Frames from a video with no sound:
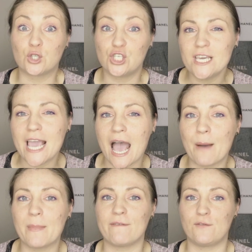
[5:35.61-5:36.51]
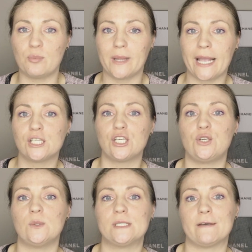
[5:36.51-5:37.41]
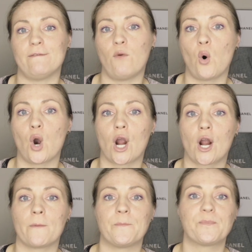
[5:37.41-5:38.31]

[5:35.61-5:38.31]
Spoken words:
GM if you plan to use it for